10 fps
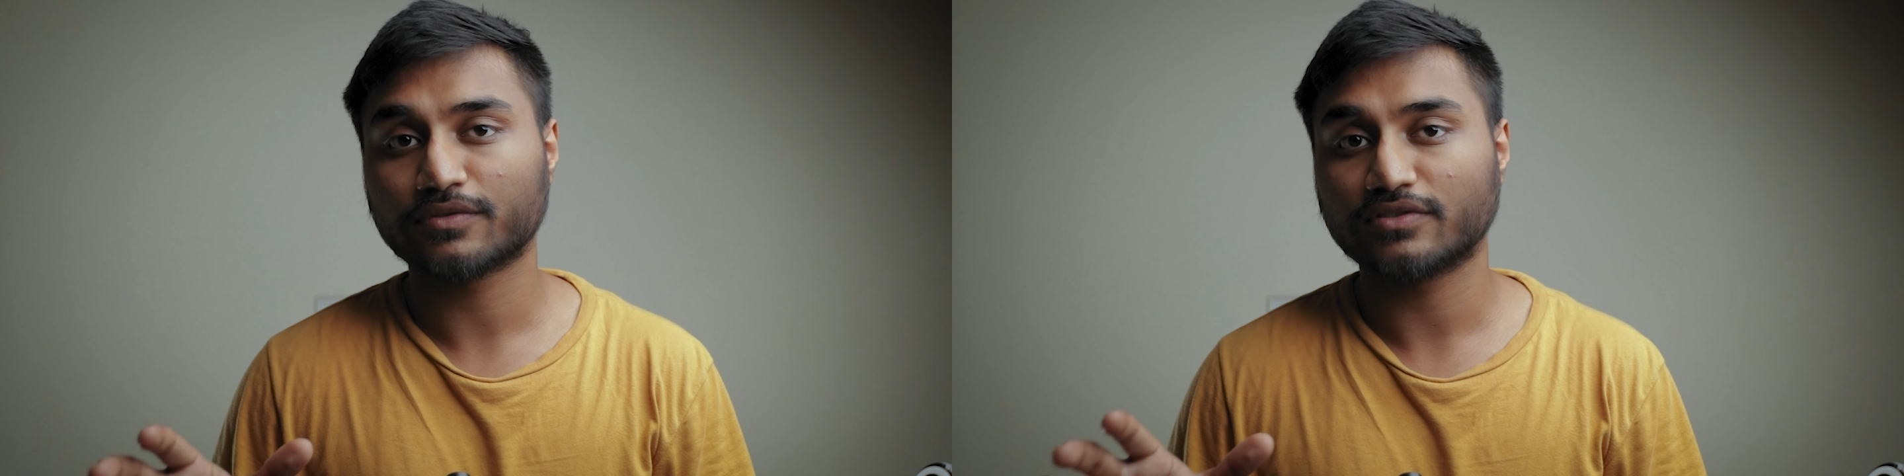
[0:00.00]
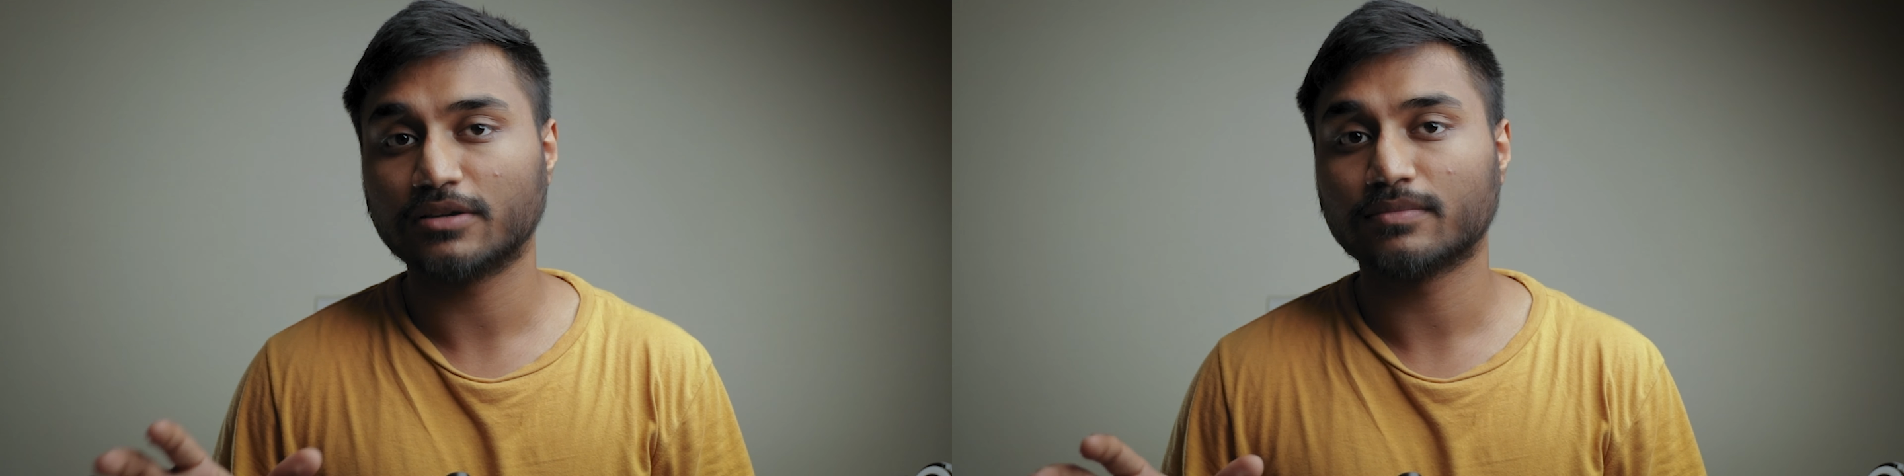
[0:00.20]
of
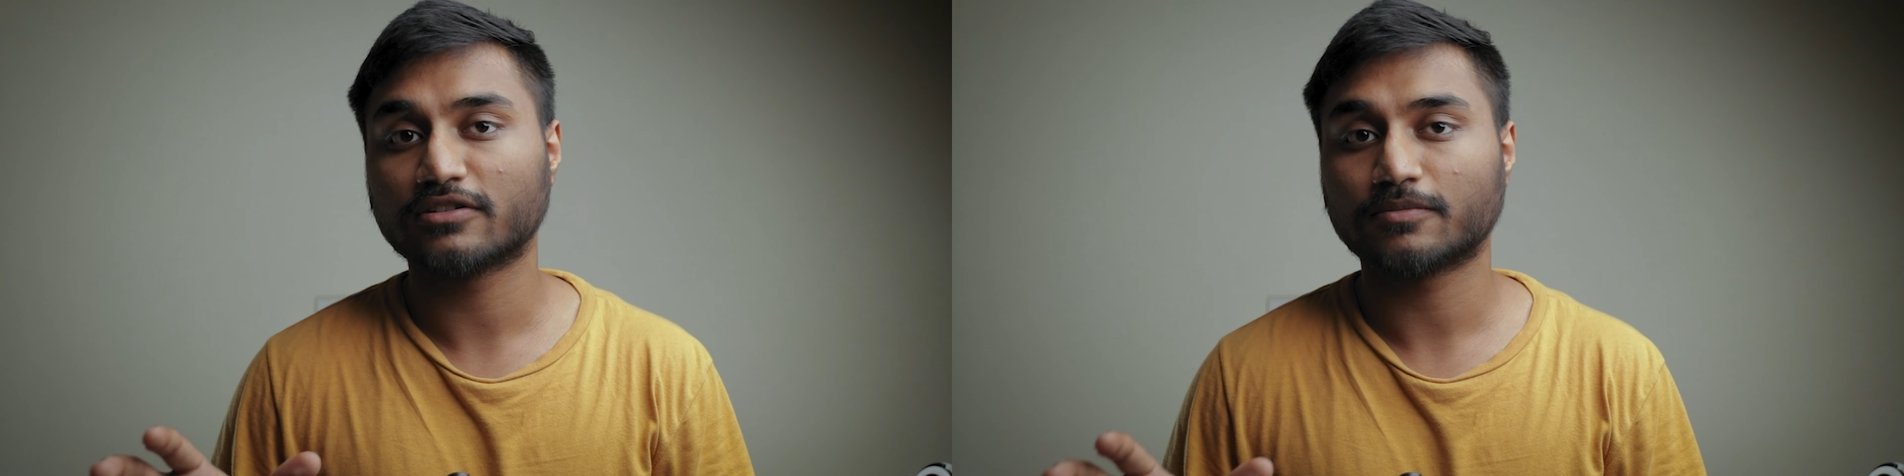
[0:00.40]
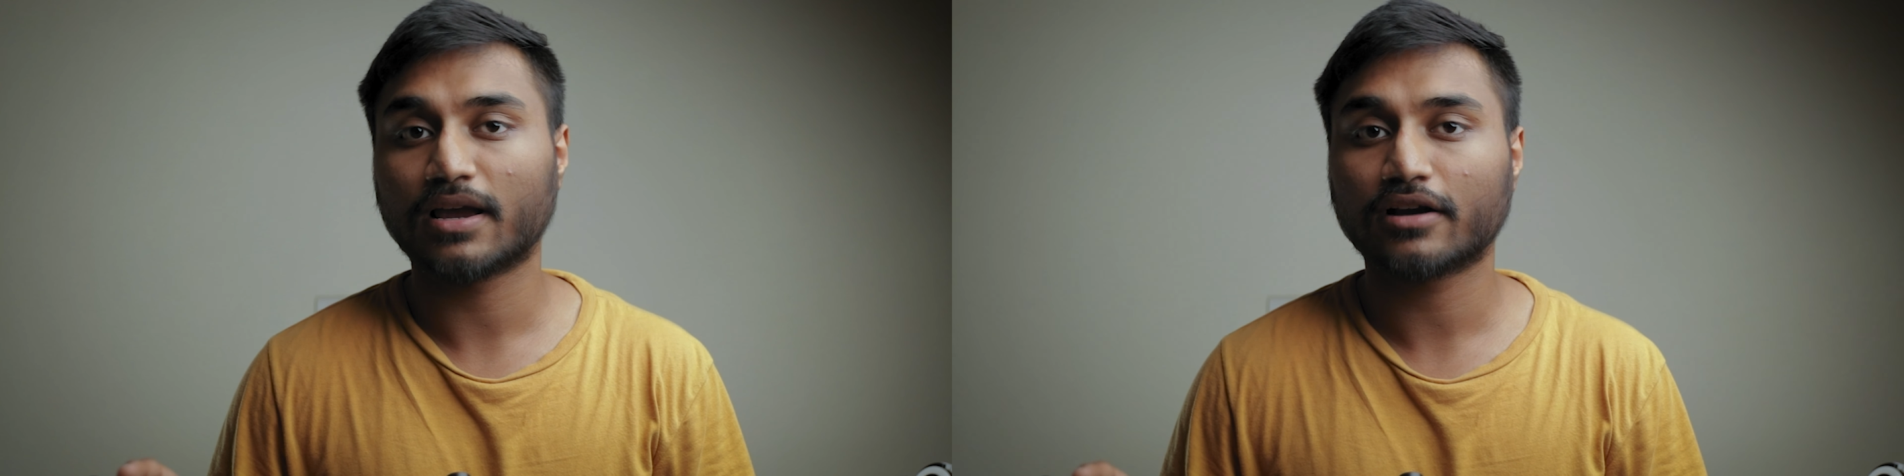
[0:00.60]

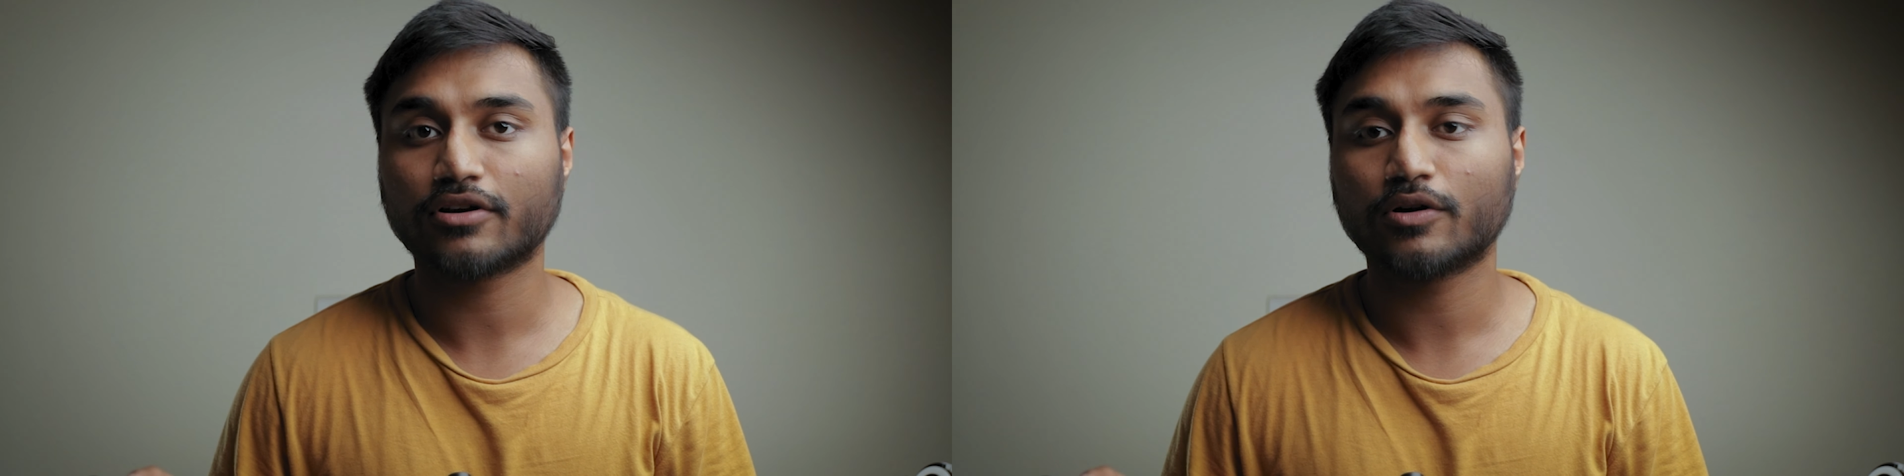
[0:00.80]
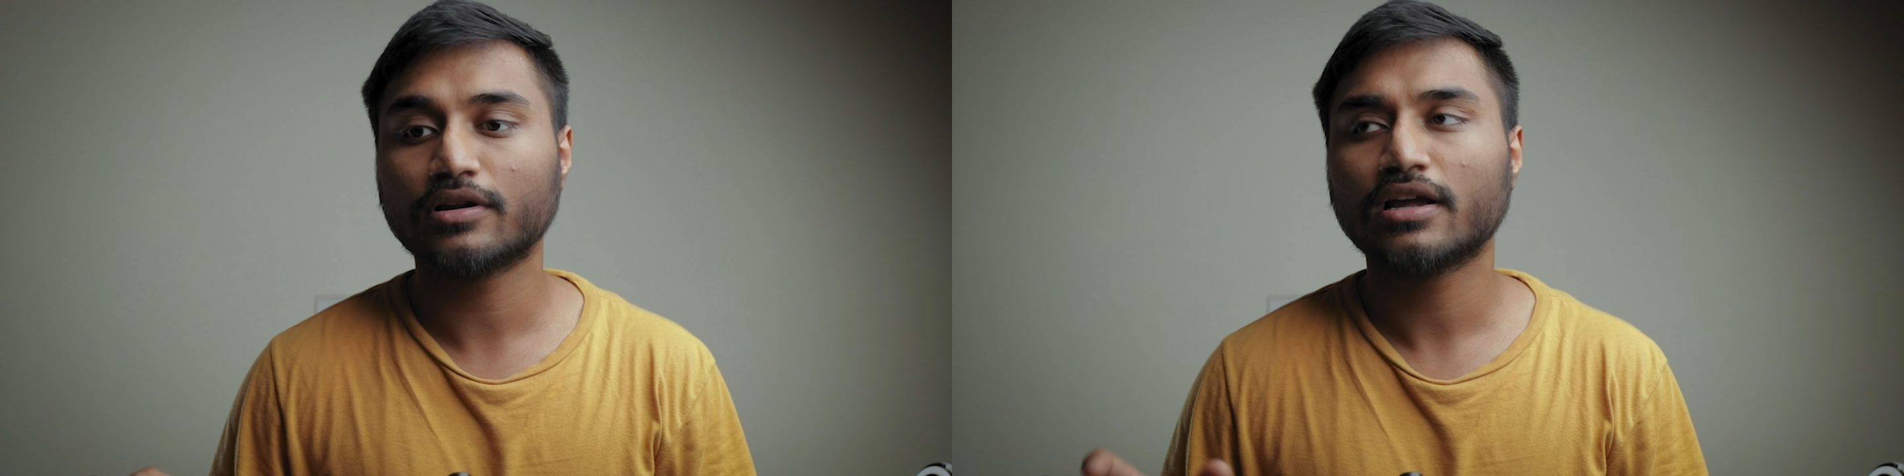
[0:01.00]
seamless
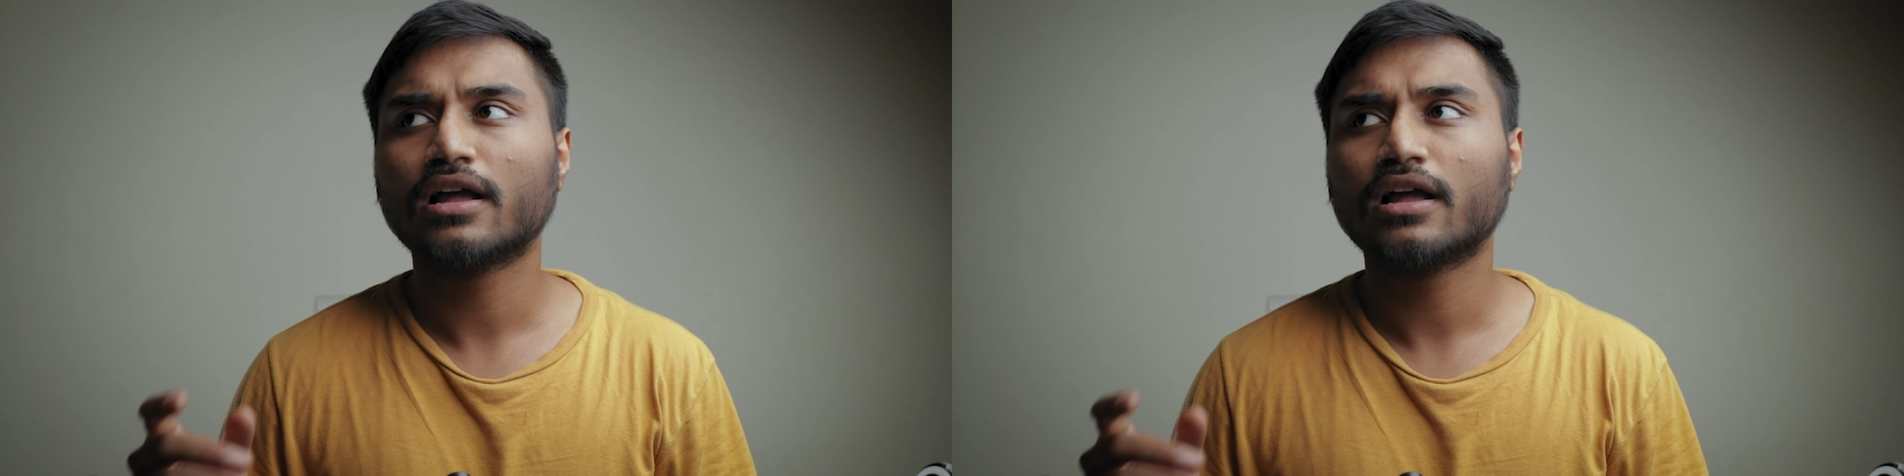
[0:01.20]
background,